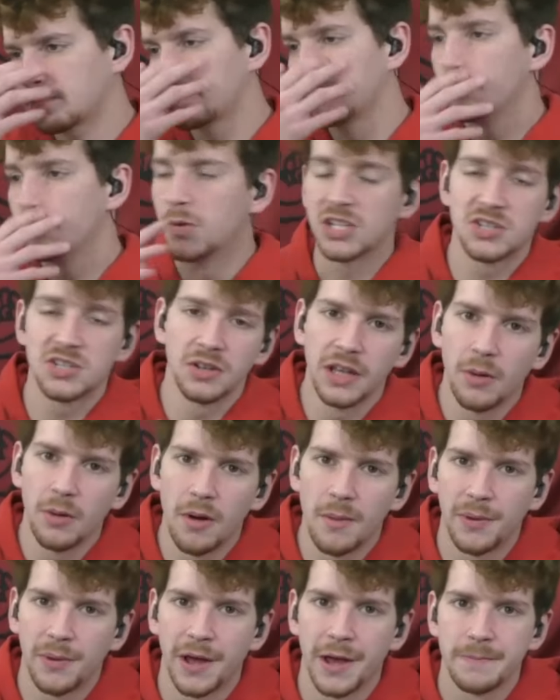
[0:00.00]
But it's only
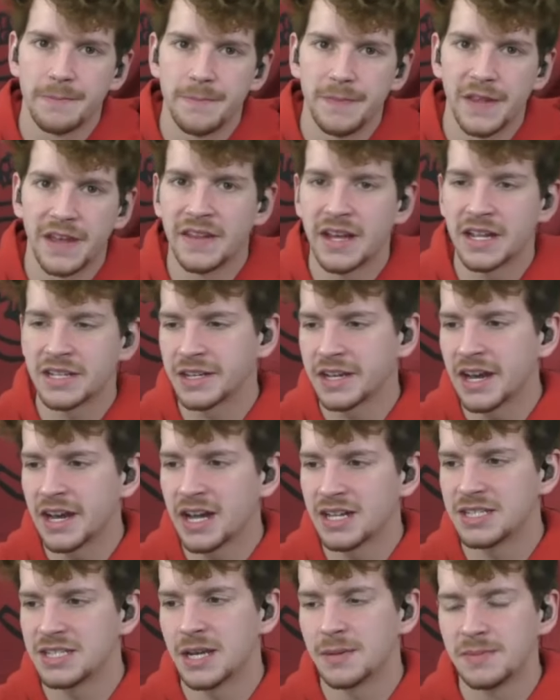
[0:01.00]
one play. And that's a
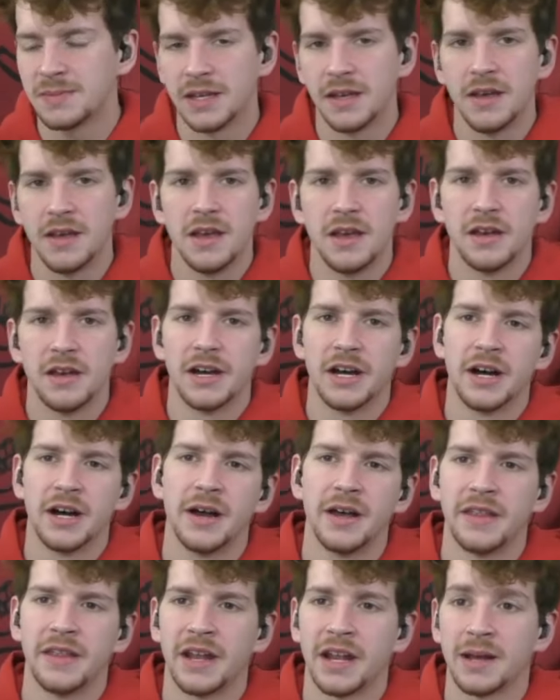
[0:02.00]
concept
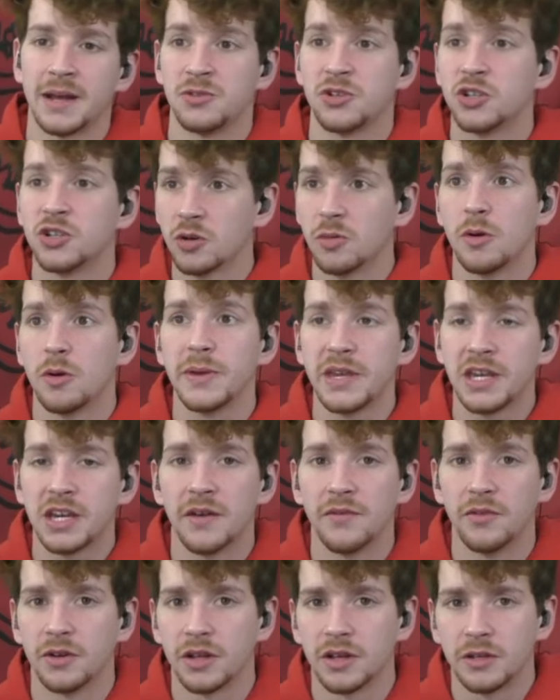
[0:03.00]
that I'm sure will be
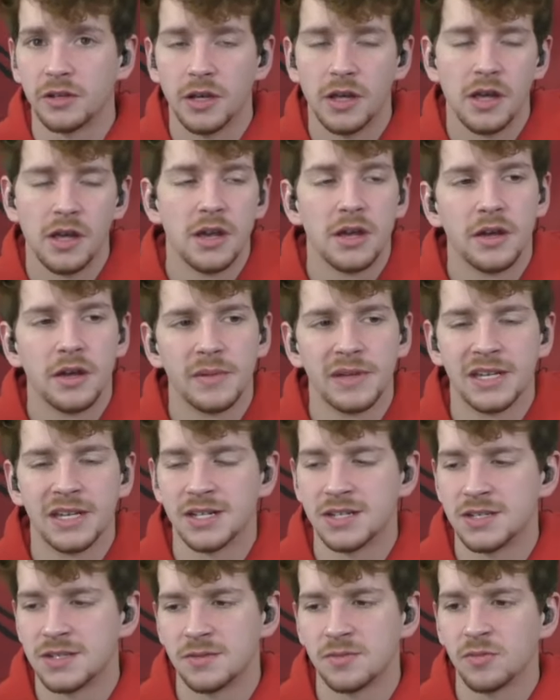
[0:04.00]
covered,
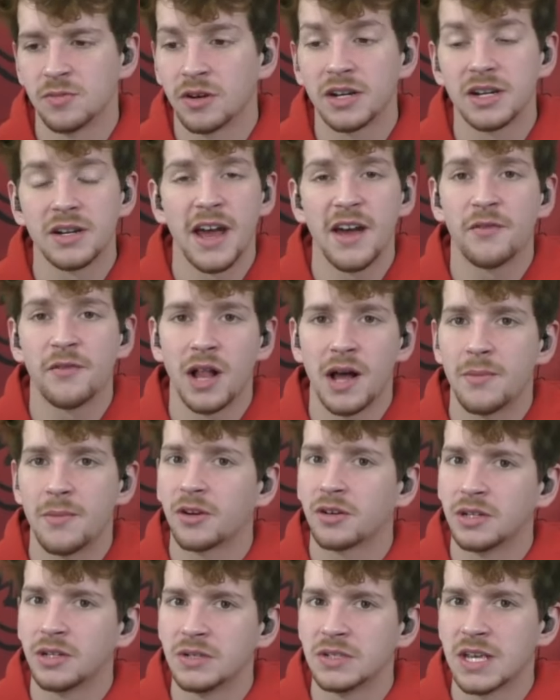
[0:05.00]
because we're going to have a lot more
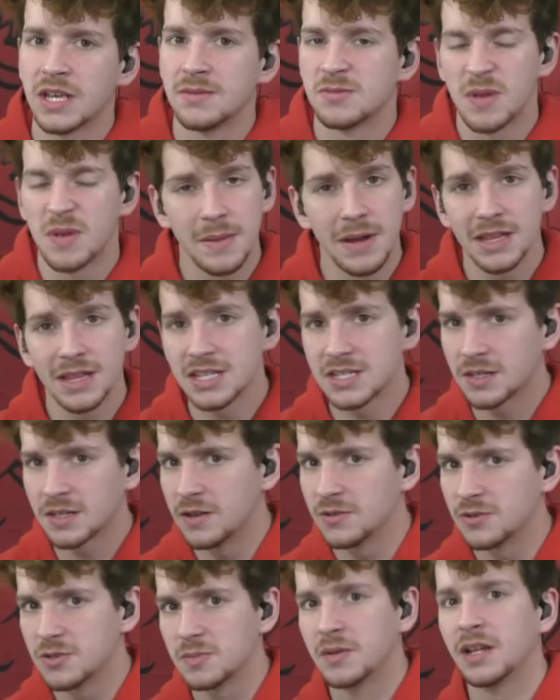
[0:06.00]
close games. Maybe not this
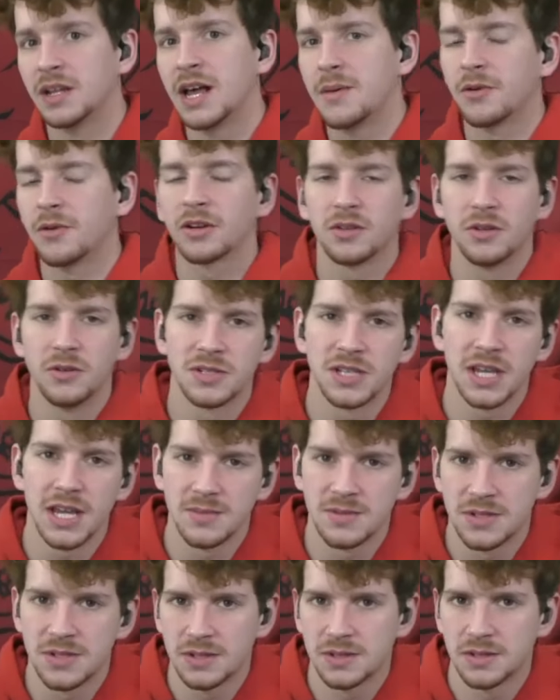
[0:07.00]
close, but a lot more close
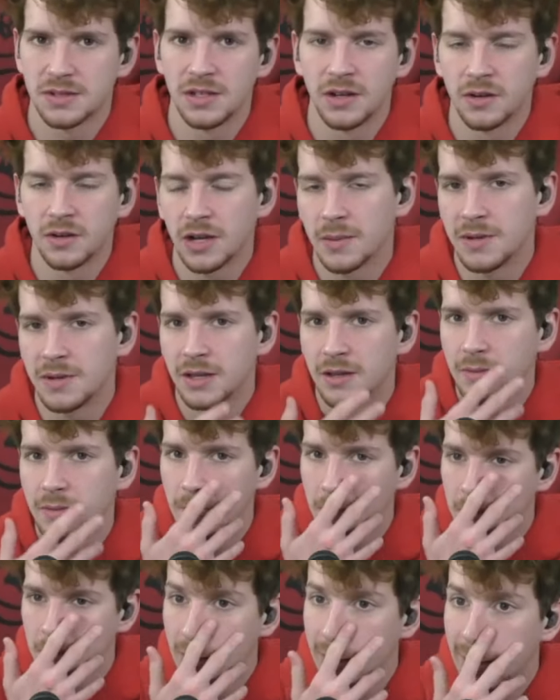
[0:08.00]
games, come
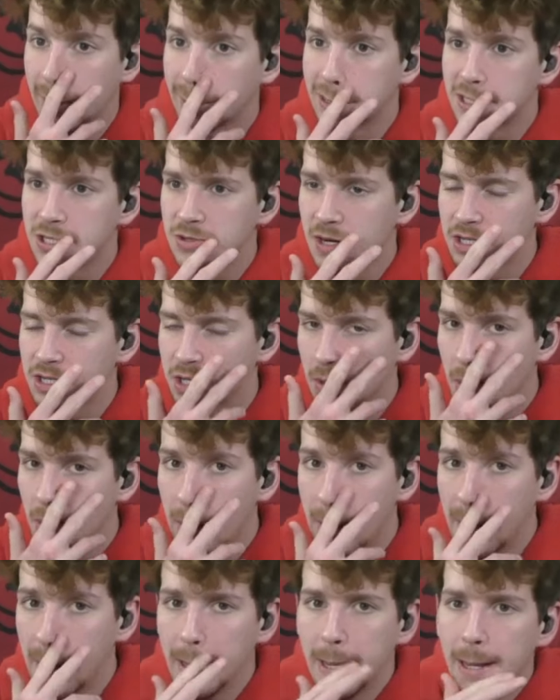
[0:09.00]
down the stretch here.
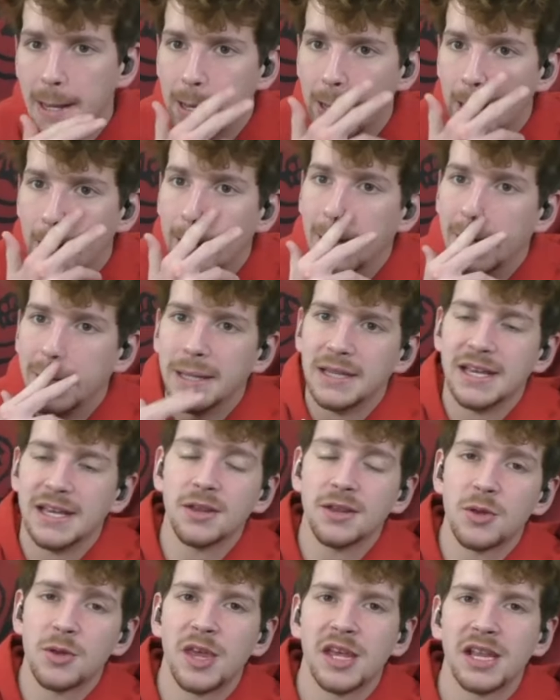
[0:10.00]
The
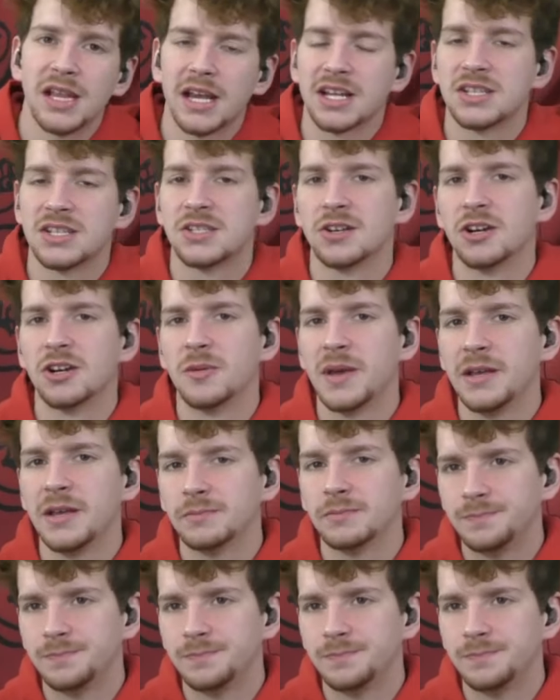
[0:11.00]
other thing that concerned me